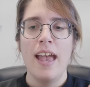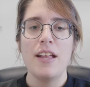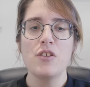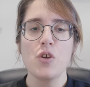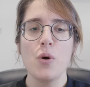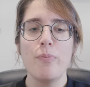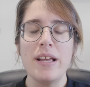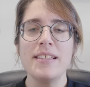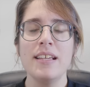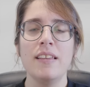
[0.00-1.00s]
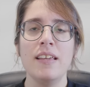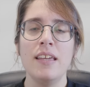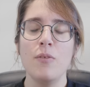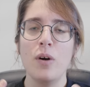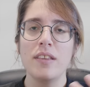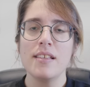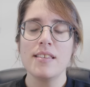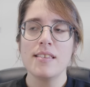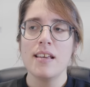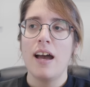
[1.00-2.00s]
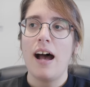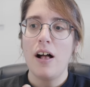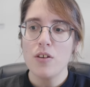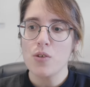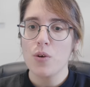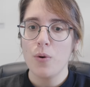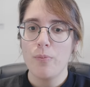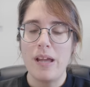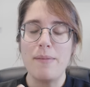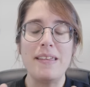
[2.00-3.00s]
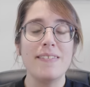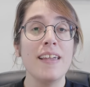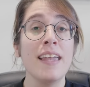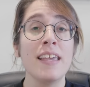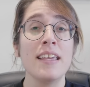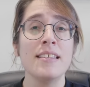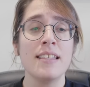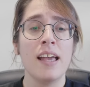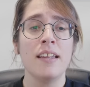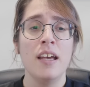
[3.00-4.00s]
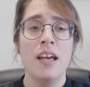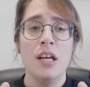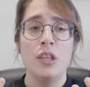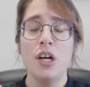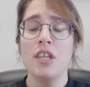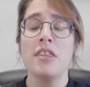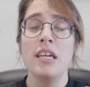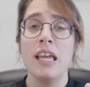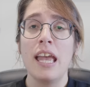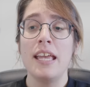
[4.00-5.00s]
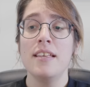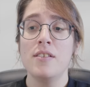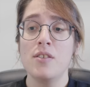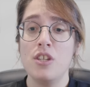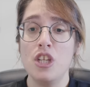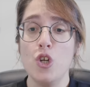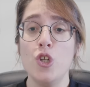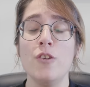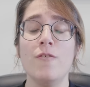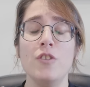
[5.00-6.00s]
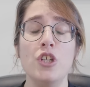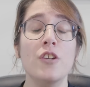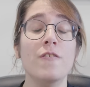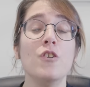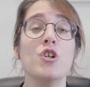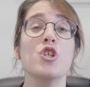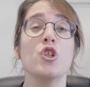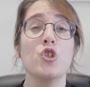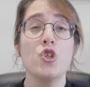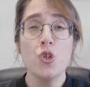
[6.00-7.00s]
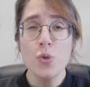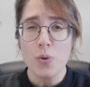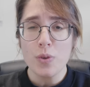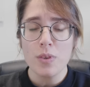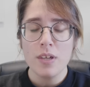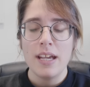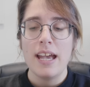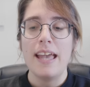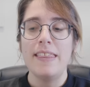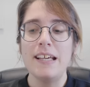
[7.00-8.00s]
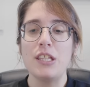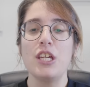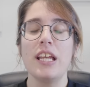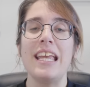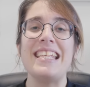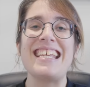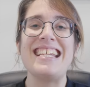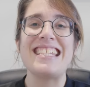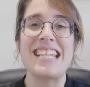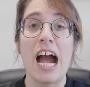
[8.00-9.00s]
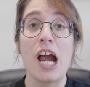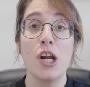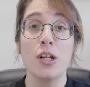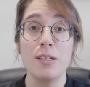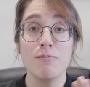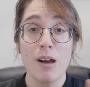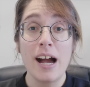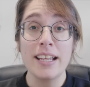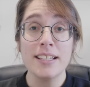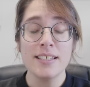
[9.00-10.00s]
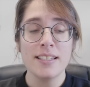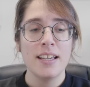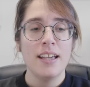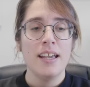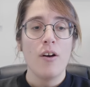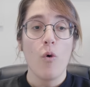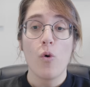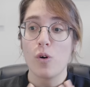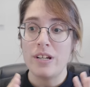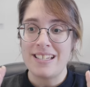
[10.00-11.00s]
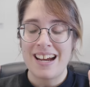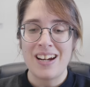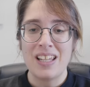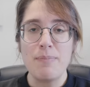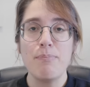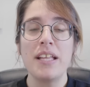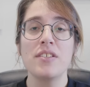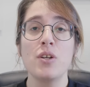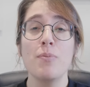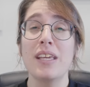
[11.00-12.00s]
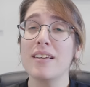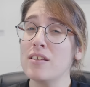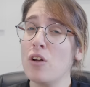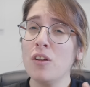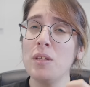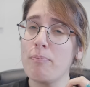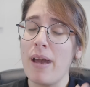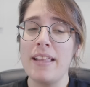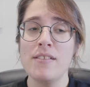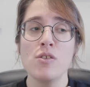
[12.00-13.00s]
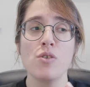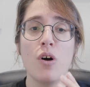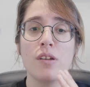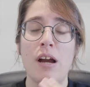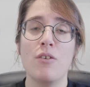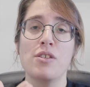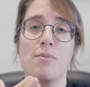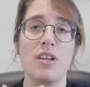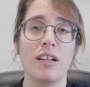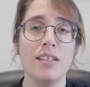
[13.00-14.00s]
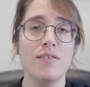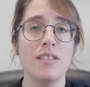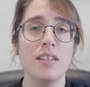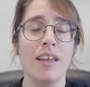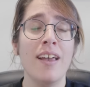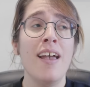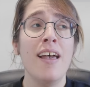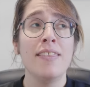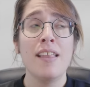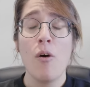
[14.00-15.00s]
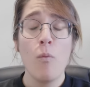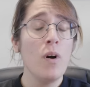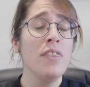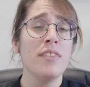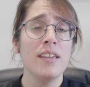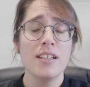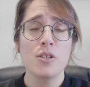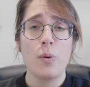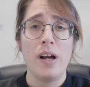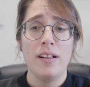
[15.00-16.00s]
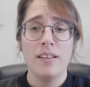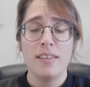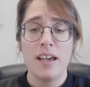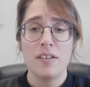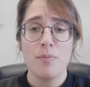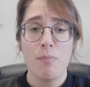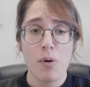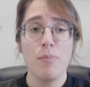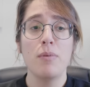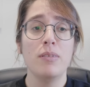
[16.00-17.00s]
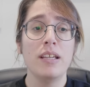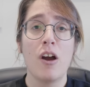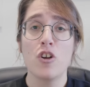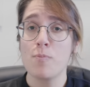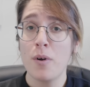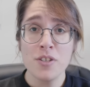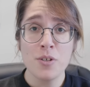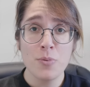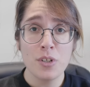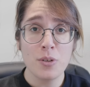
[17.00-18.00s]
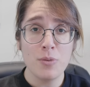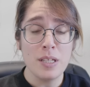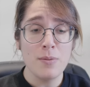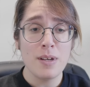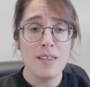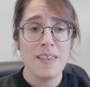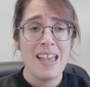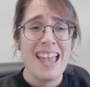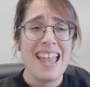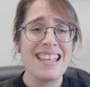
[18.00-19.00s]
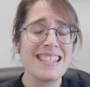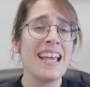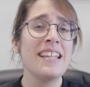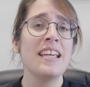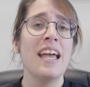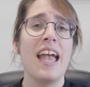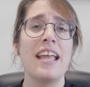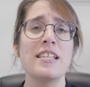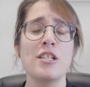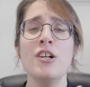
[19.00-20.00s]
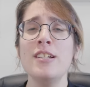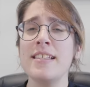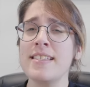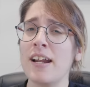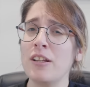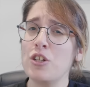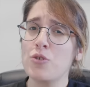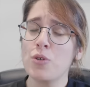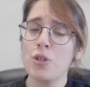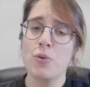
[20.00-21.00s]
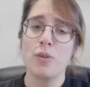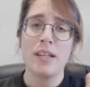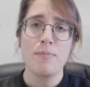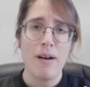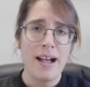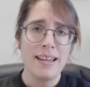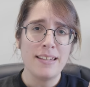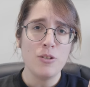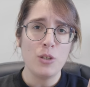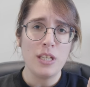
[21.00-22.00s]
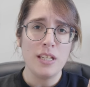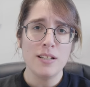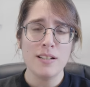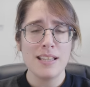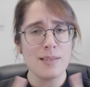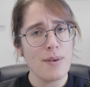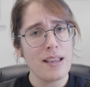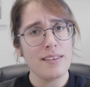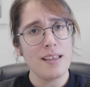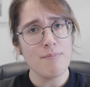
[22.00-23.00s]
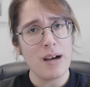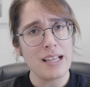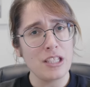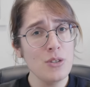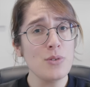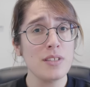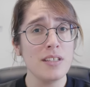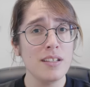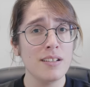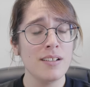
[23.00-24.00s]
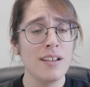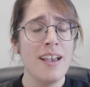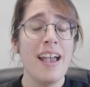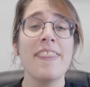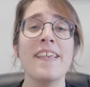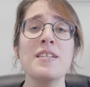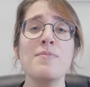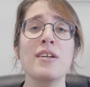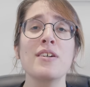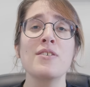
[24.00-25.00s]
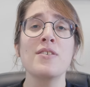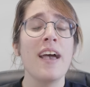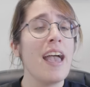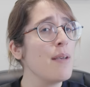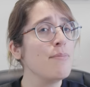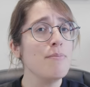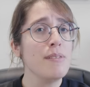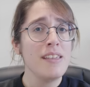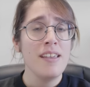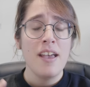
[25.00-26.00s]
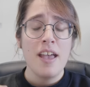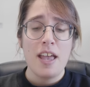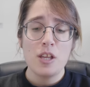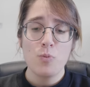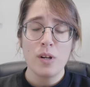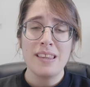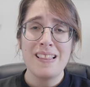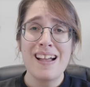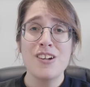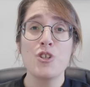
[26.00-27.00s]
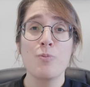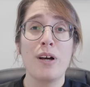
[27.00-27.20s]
And so basically what this also made me think is that nothing is the universal truth and nothing is entirely right or entirely better because it all depends on our subjectivity. Now, one thing as well that probably our sponsor would agree with is that it's not necessarily true that buying new gear is better than buying used gear. And that is because MPB is one of the largest